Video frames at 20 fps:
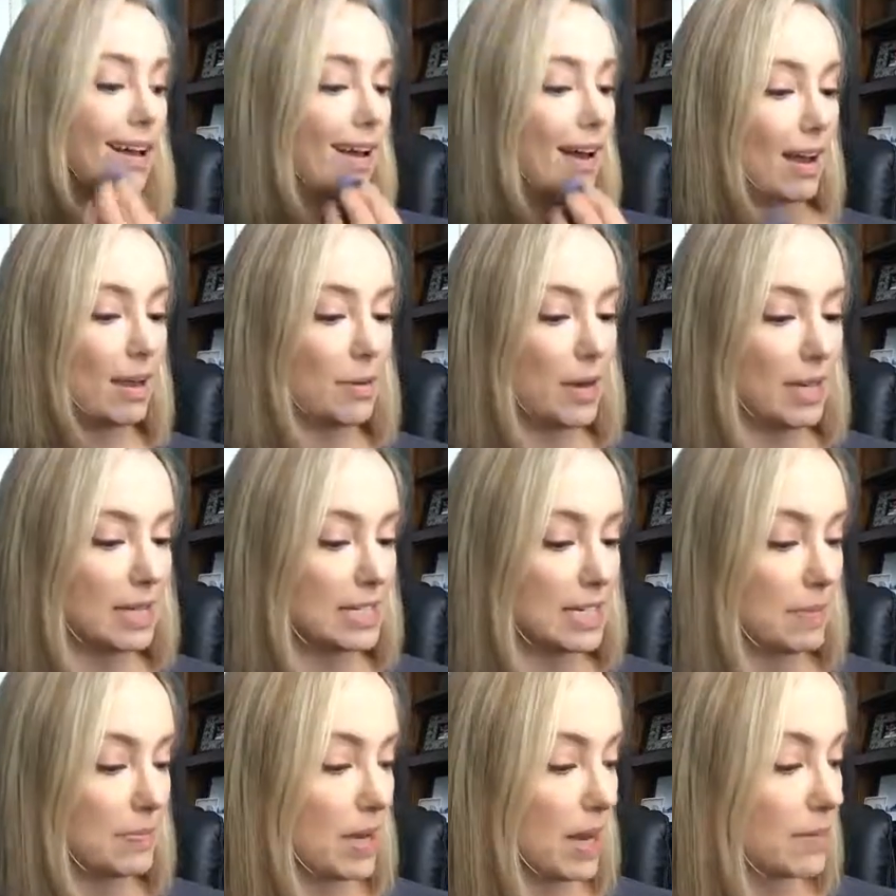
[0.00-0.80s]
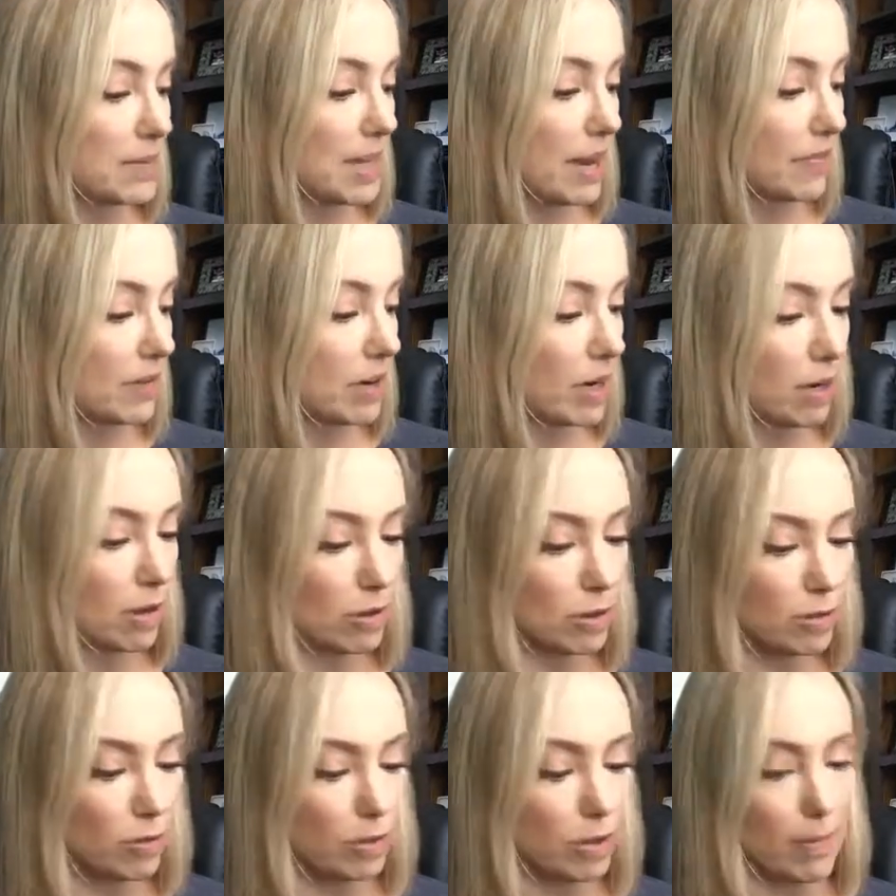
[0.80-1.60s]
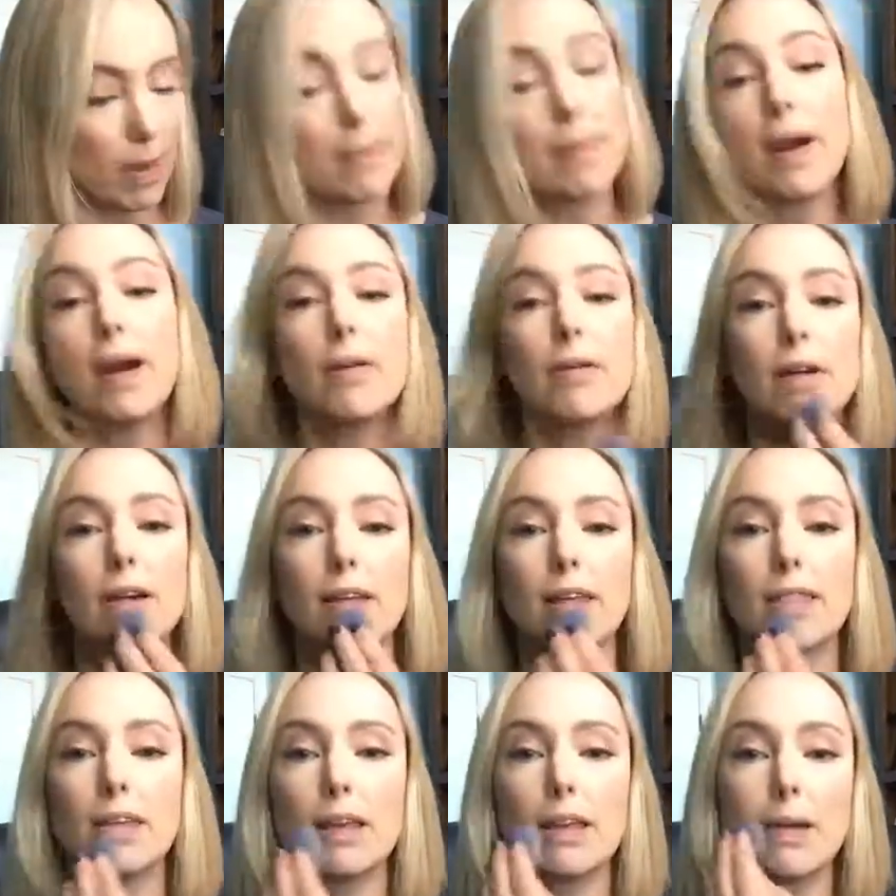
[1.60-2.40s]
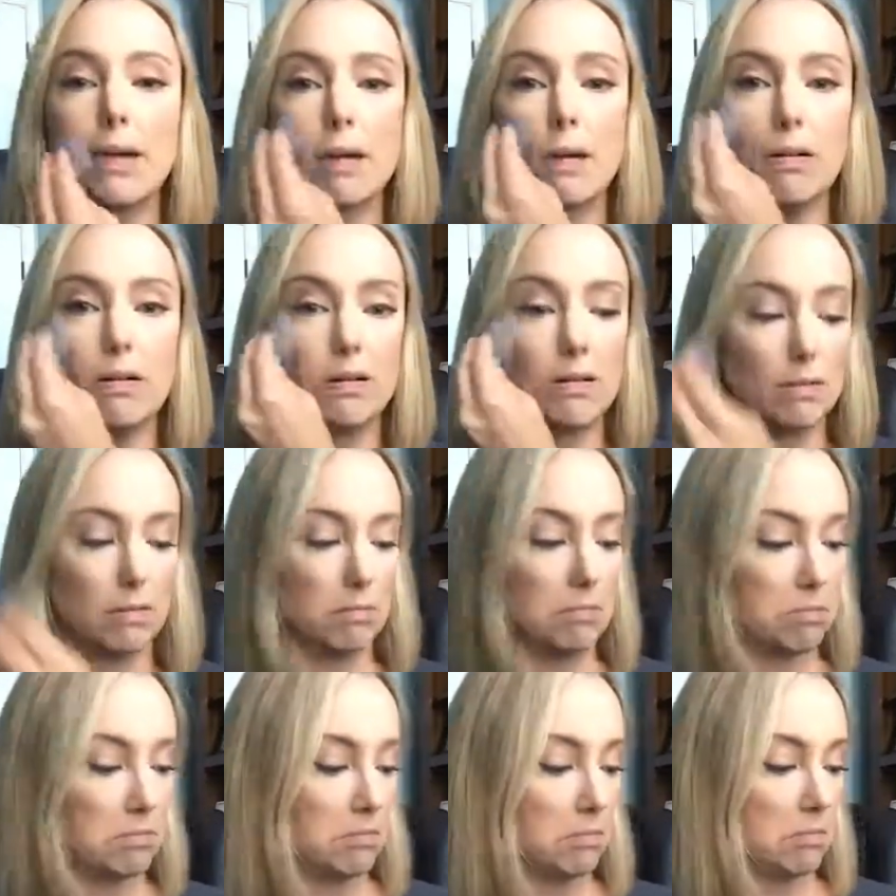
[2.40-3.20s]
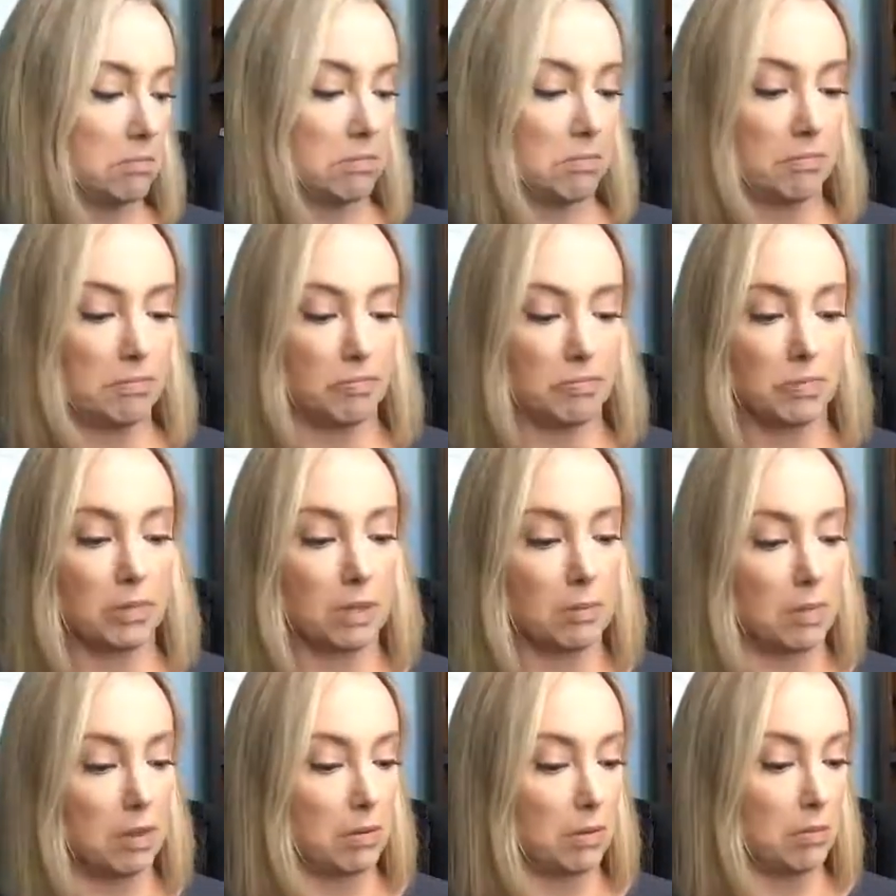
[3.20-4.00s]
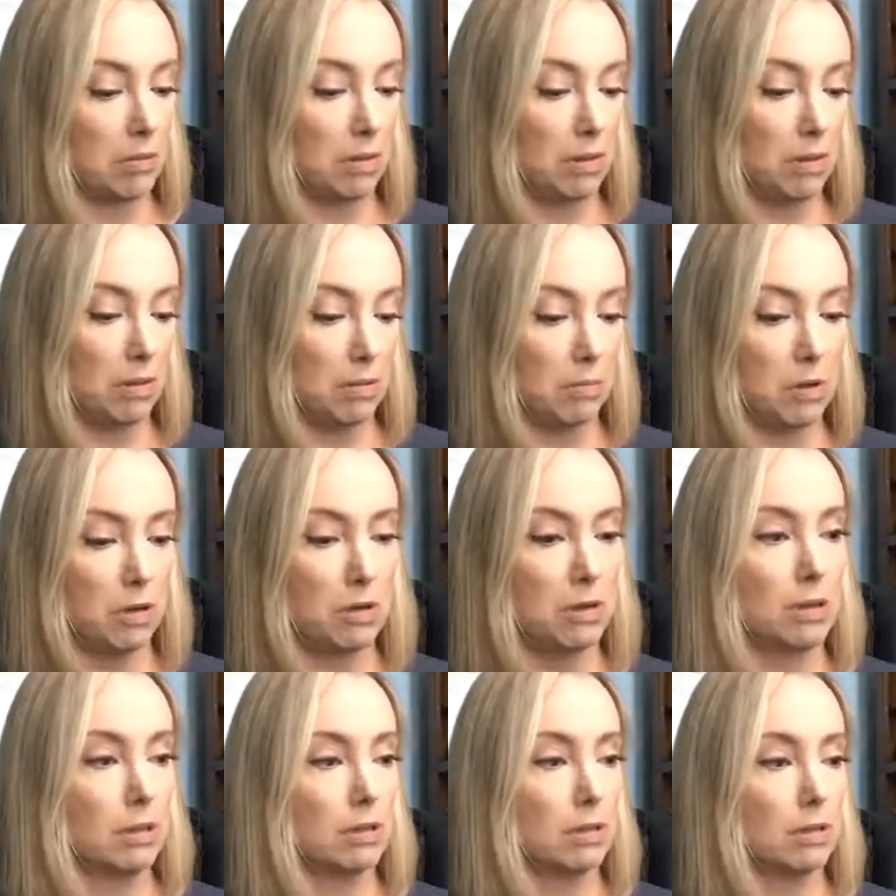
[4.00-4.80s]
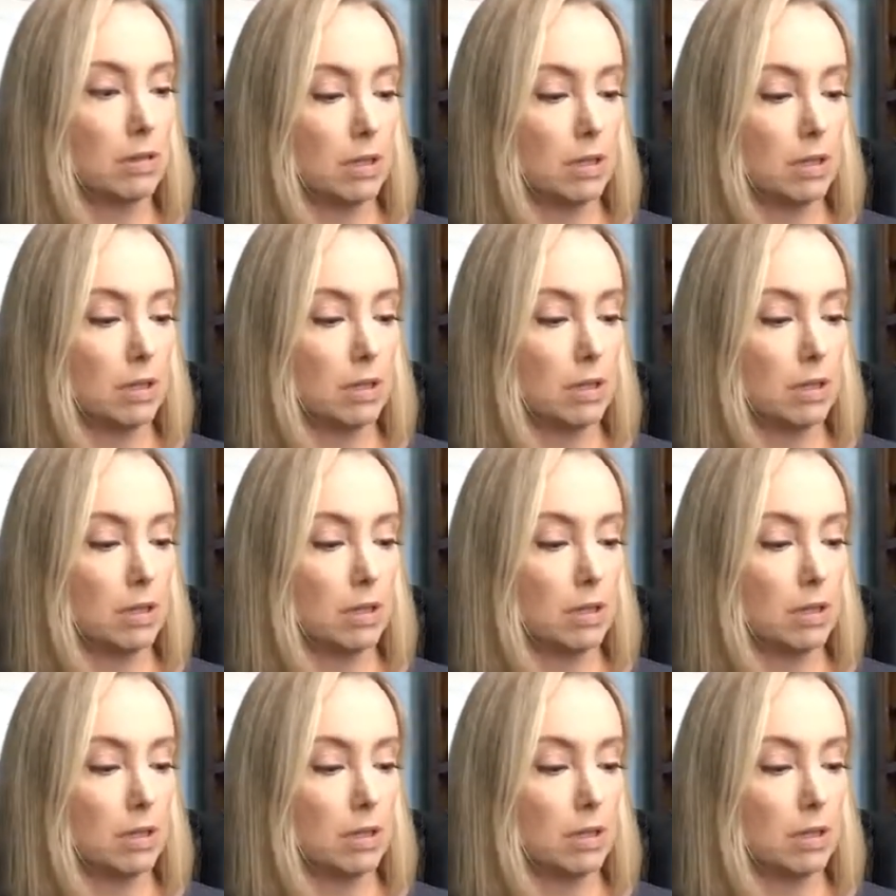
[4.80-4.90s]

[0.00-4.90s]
I might sometimes after I go through with my powder and I think, oh, maybe I want a little more.